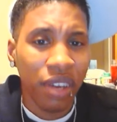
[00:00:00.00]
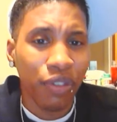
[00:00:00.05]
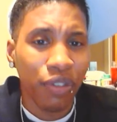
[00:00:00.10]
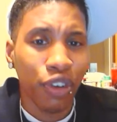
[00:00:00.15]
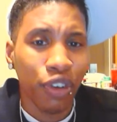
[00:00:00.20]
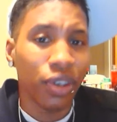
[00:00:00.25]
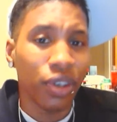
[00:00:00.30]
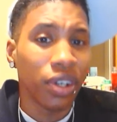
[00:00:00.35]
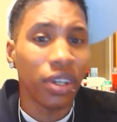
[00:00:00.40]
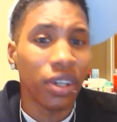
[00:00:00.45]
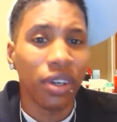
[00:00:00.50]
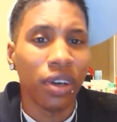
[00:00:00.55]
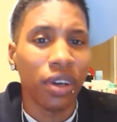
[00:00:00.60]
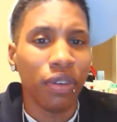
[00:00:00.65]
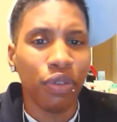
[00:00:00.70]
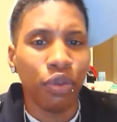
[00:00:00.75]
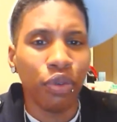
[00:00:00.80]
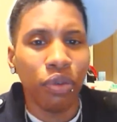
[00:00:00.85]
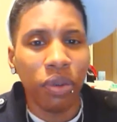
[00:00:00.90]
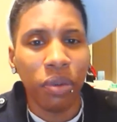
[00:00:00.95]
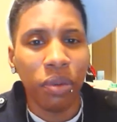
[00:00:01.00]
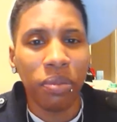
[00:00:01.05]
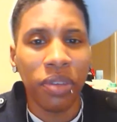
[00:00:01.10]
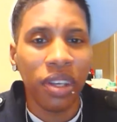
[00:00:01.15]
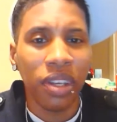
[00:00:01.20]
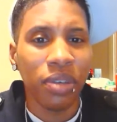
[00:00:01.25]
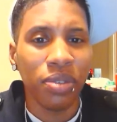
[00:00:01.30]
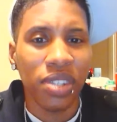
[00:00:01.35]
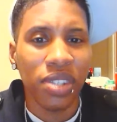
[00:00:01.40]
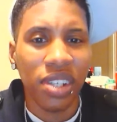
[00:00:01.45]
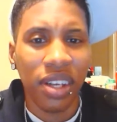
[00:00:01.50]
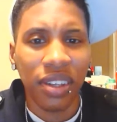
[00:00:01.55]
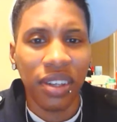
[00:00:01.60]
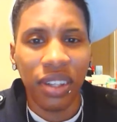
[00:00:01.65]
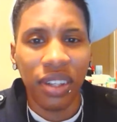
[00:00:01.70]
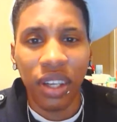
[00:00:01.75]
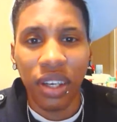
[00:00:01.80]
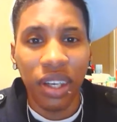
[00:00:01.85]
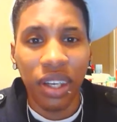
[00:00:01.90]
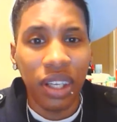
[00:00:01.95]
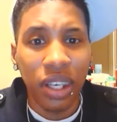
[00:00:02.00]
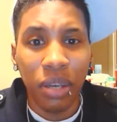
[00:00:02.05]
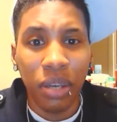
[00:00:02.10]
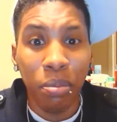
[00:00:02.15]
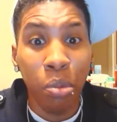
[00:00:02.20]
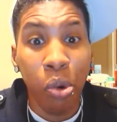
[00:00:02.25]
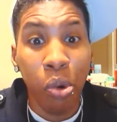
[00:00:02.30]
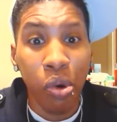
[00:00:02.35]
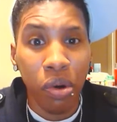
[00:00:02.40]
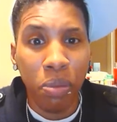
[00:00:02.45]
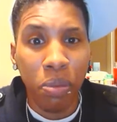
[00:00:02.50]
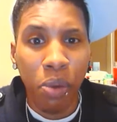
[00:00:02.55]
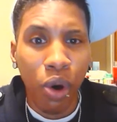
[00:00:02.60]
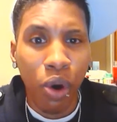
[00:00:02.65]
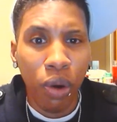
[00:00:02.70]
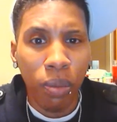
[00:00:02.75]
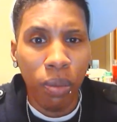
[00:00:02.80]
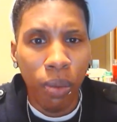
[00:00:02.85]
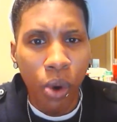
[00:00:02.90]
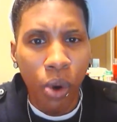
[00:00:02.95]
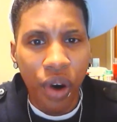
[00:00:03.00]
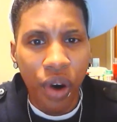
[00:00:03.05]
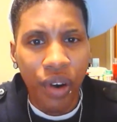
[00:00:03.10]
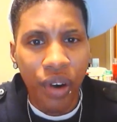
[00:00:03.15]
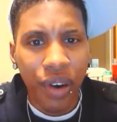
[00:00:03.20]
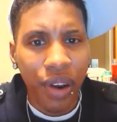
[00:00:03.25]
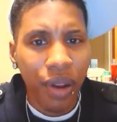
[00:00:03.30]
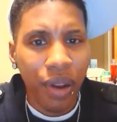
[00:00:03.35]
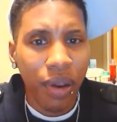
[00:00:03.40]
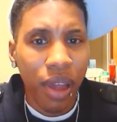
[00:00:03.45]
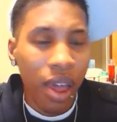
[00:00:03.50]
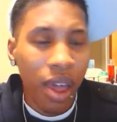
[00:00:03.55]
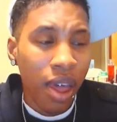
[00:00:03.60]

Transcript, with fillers: never good enough for them. It was like they needed more and more and more, and